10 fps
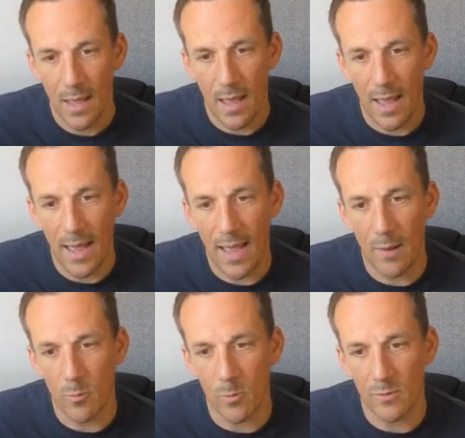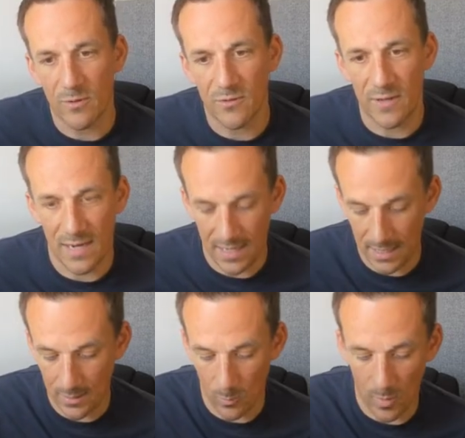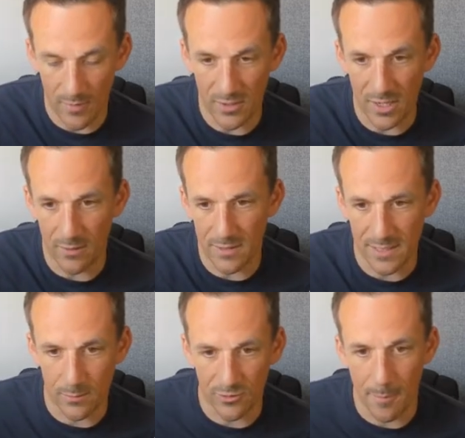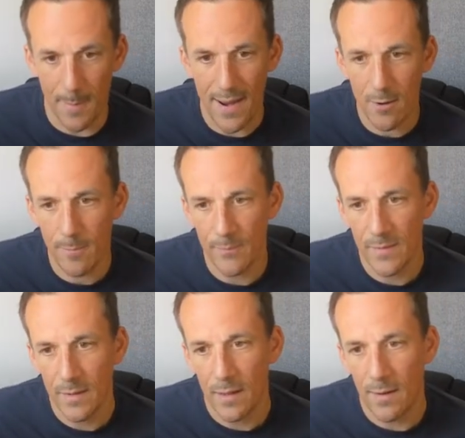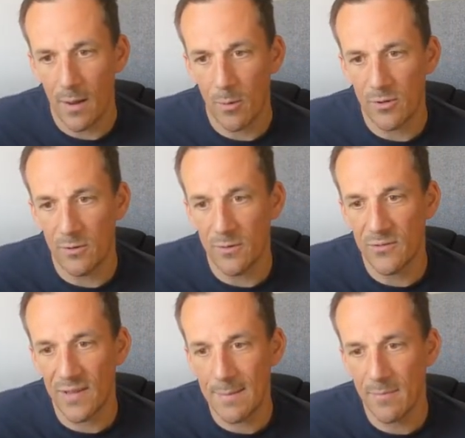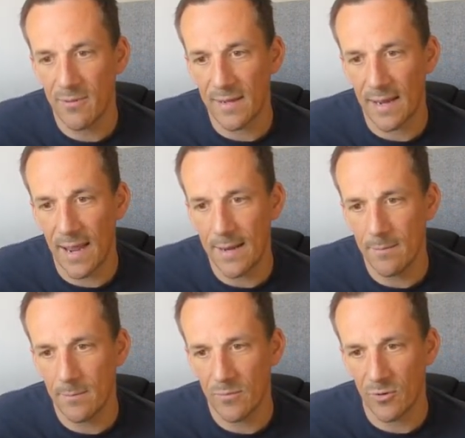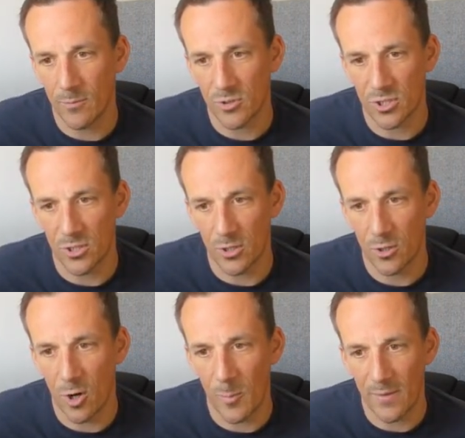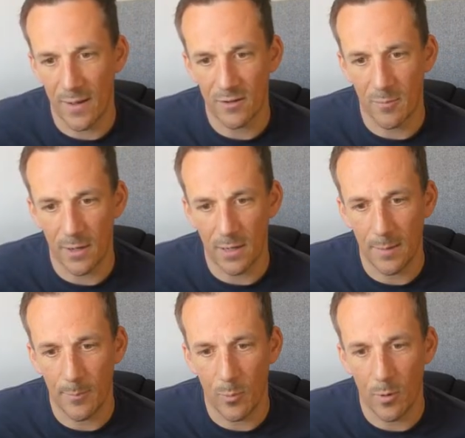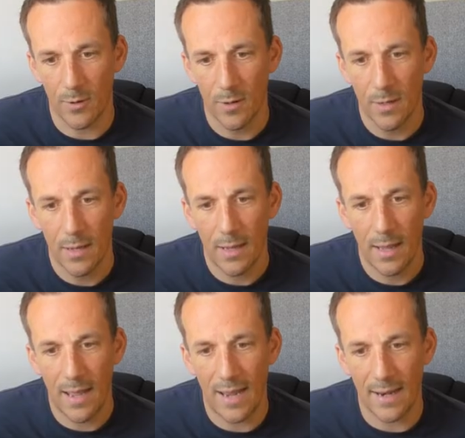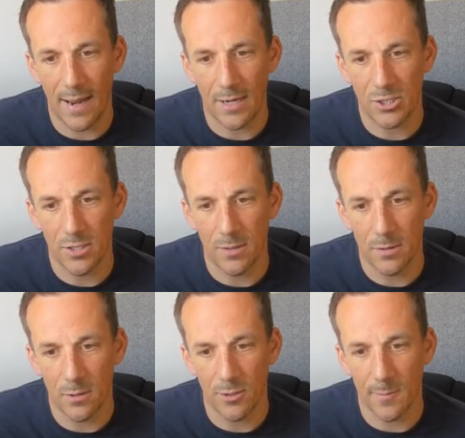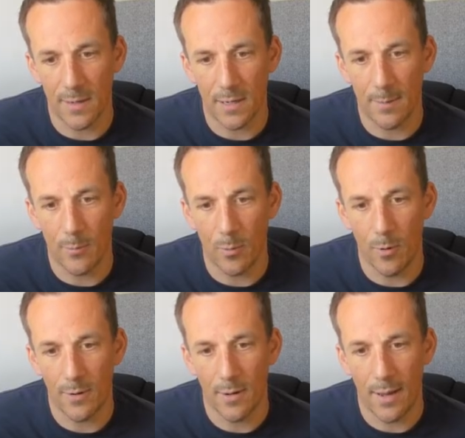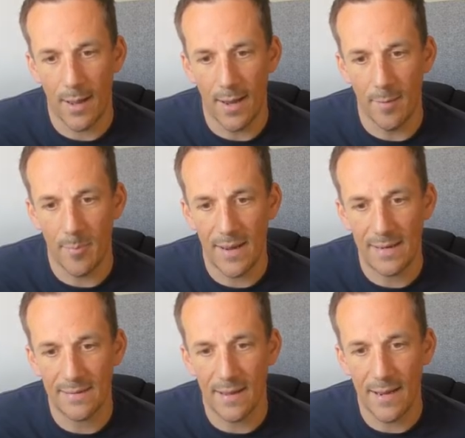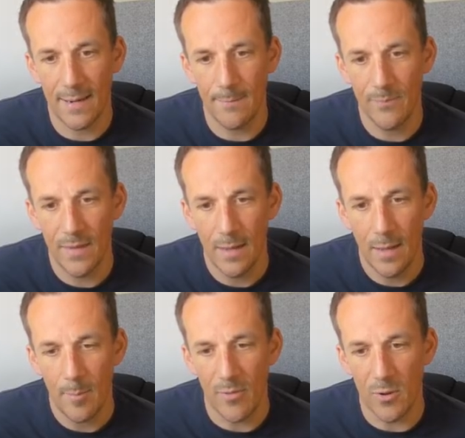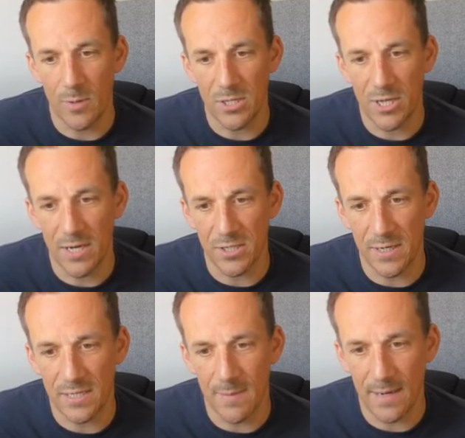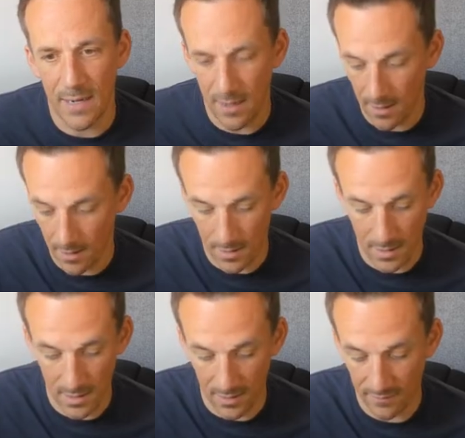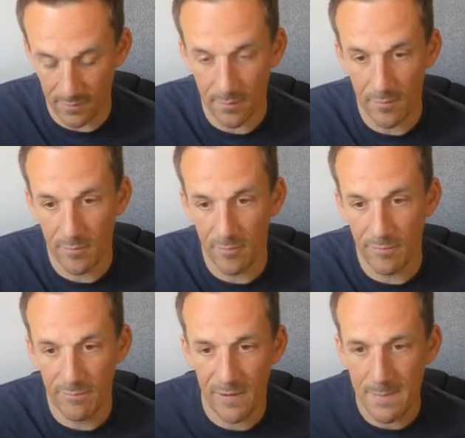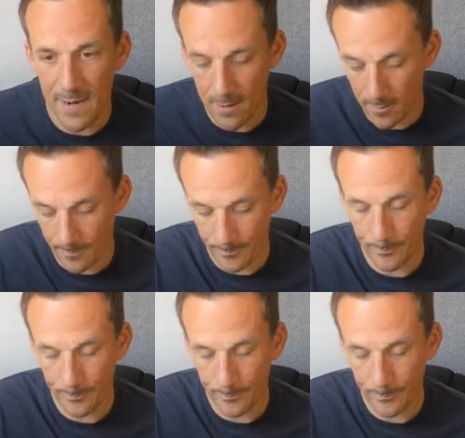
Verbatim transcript: And we want to see where the gender is equal to male. Now I want to do the same thing again, so I'm just going to copy that to my clipboard, add an action, go to my clipboard and paste that in. But the only change I need to make here is female.